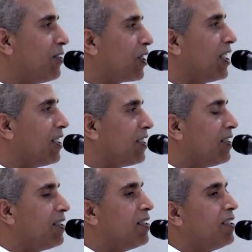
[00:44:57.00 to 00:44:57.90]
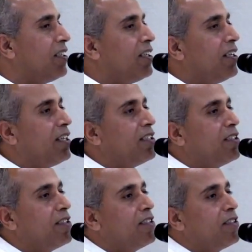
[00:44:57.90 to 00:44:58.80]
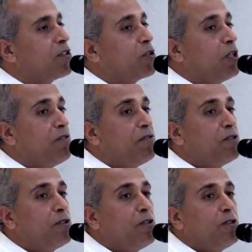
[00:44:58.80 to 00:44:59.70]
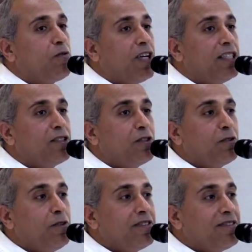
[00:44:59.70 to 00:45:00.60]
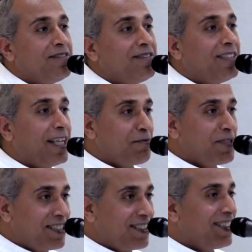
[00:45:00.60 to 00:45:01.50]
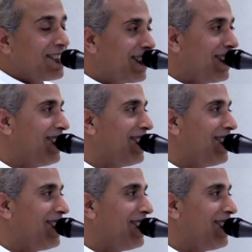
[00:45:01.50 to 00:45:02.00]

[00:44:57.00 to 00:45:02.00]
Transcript: Okay? So if you don't want to do that mistake,